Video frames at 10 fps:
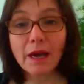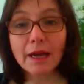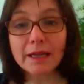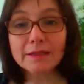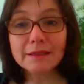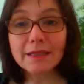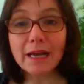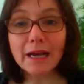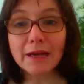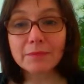
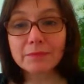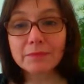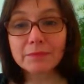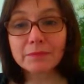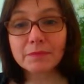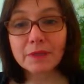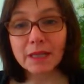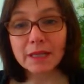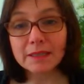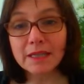Argentina,
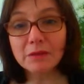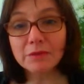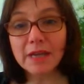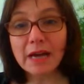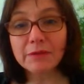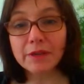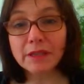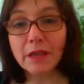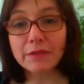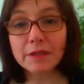Silvia
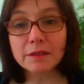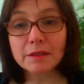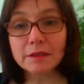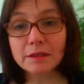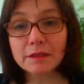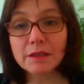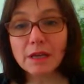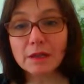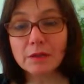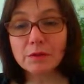Fernandez
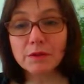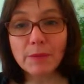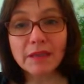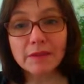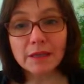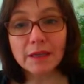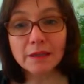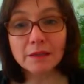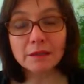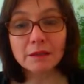de
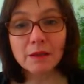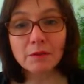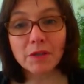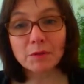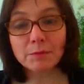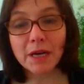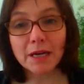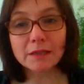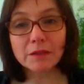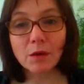Gurmendi, was
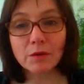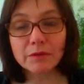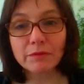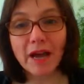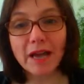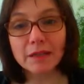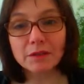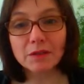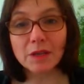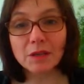part of the
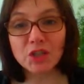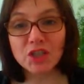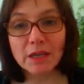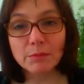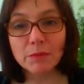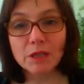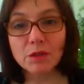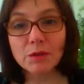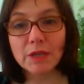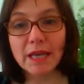violent regime
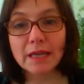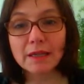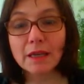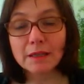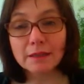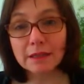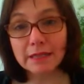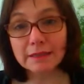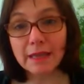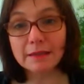during the
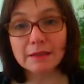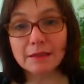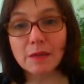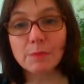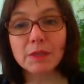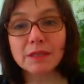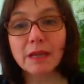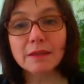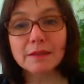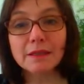dictatorship
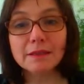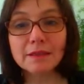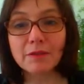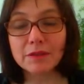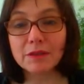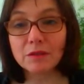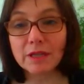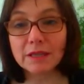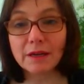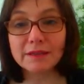
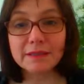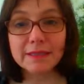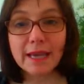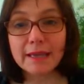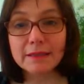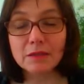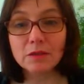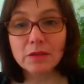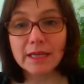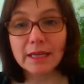
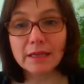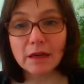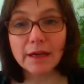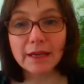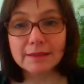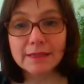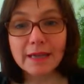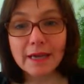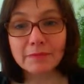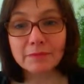1973-1983 in
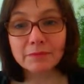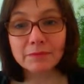Argentina.